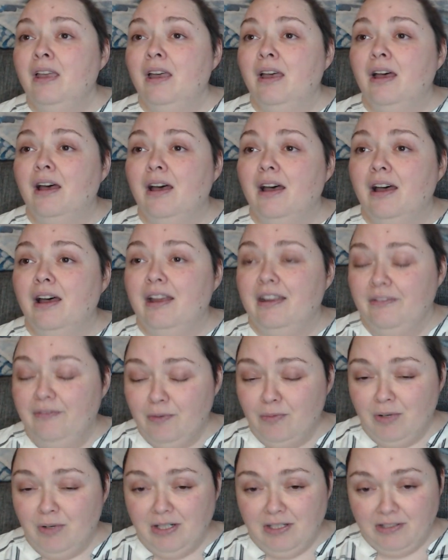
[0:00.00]
If
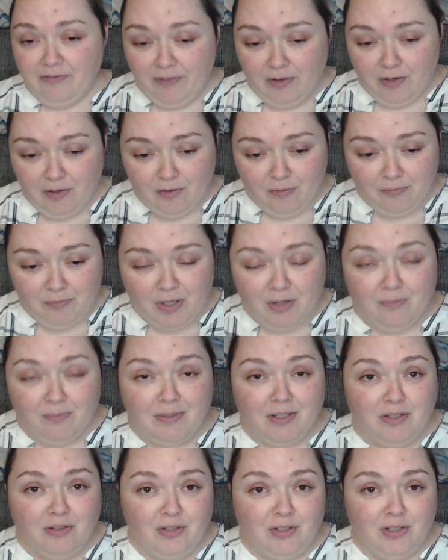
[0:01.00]
you want to follow me on
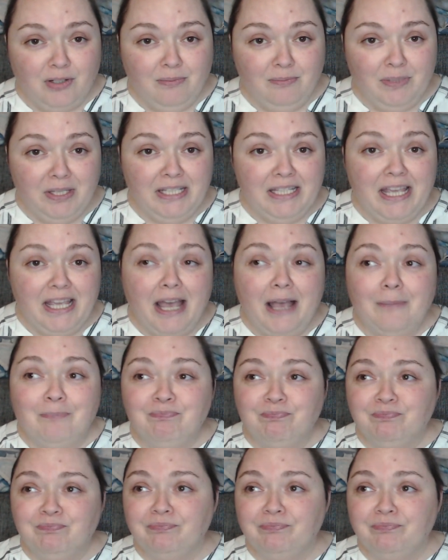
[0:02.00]
my social media